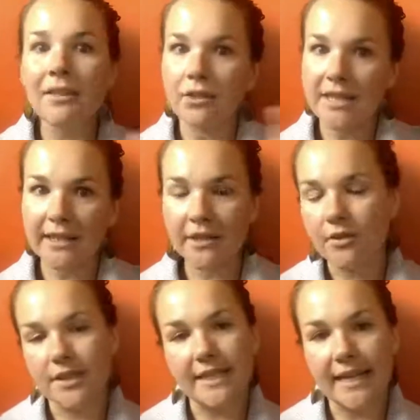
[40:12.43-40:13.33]
they're done in
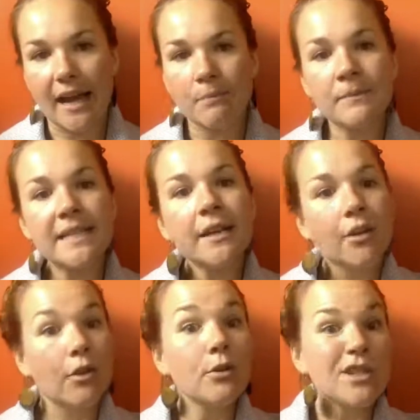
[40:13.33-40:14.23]
those DMs.
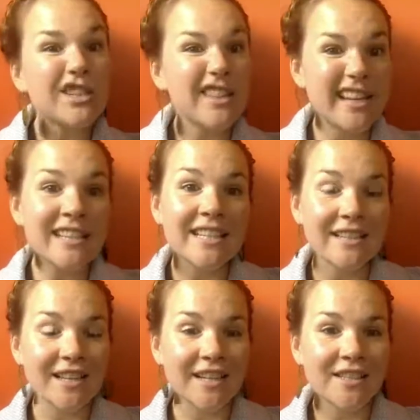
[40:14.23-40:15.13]
Those are things
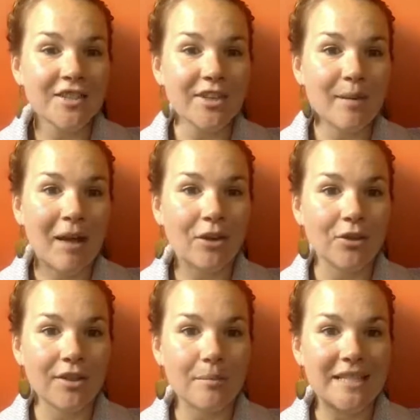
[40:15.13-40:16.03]
that the Instagram
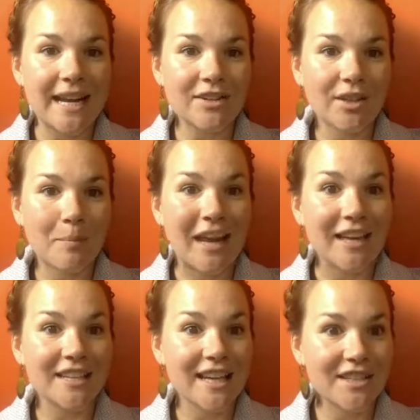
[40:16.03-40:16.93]
algorithm is actually
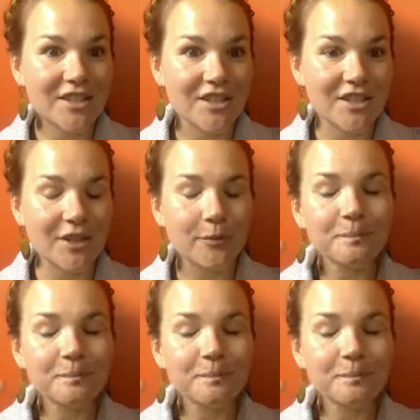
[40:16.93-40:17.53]
paying attention to.